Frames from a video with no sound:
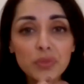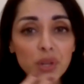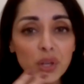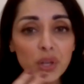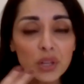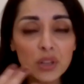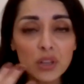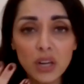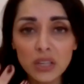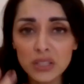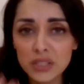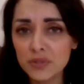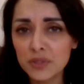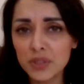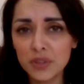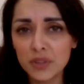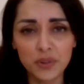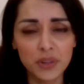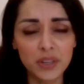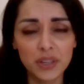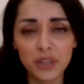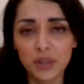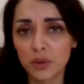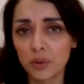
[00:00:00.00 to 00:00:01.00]
lots of
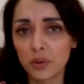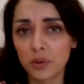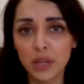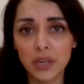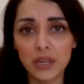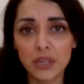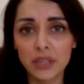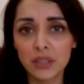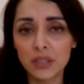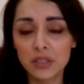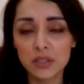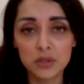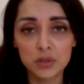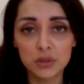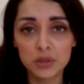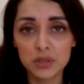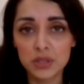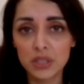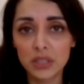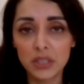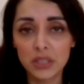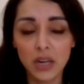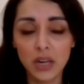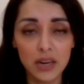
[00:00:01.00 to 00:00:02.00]
different ear-related concerns
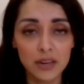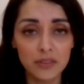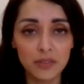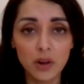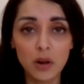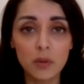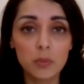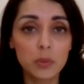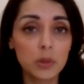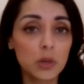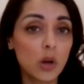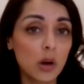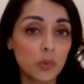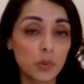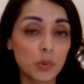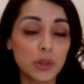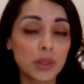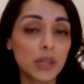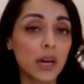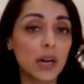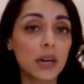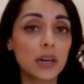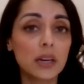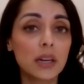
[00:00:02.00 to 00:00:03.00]
can kind of come along with
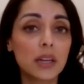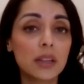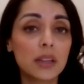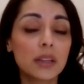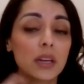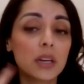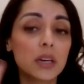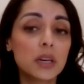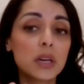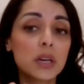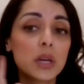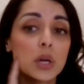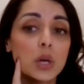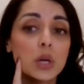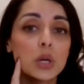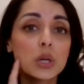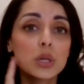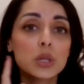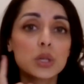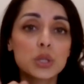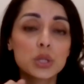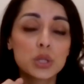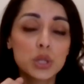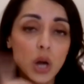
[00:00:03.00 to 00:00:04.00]
that. And then
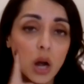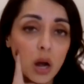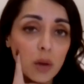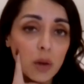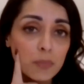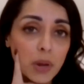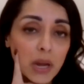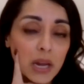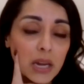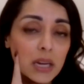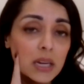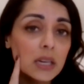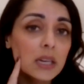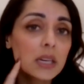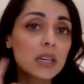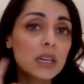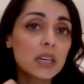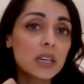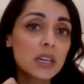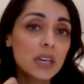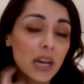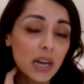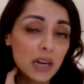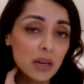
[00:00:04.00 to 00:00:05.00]
jaw pain,
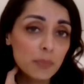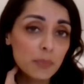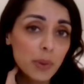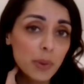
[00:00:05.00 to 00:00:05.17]
neck